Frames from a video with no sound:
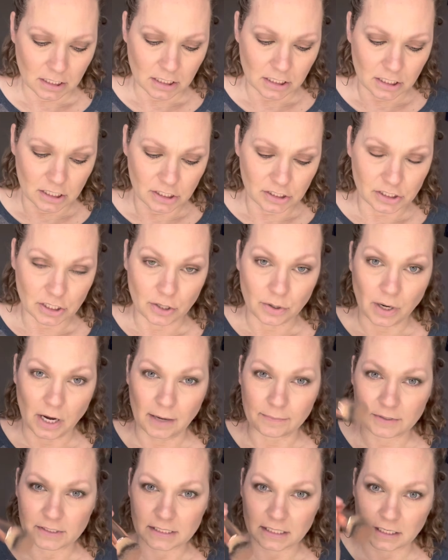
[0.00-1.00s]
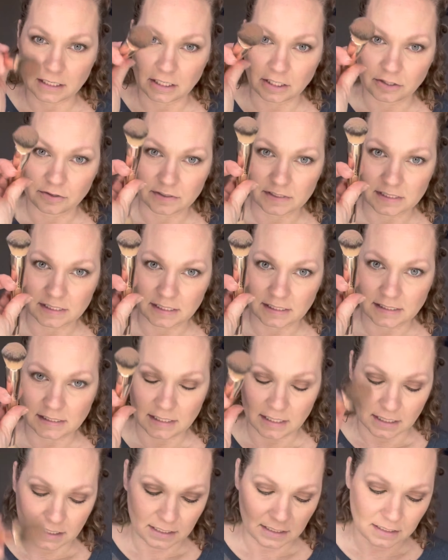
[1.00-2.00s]
So I'm just gonna use this
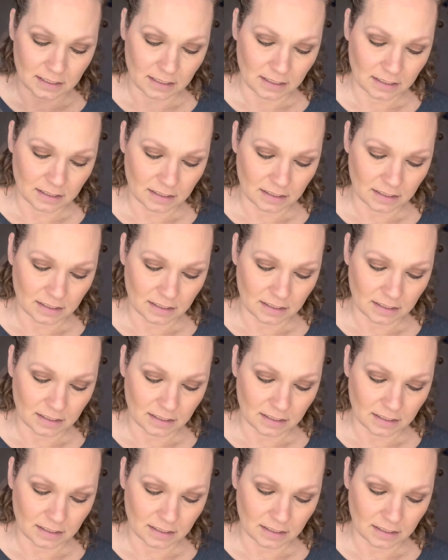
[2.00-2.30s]
end.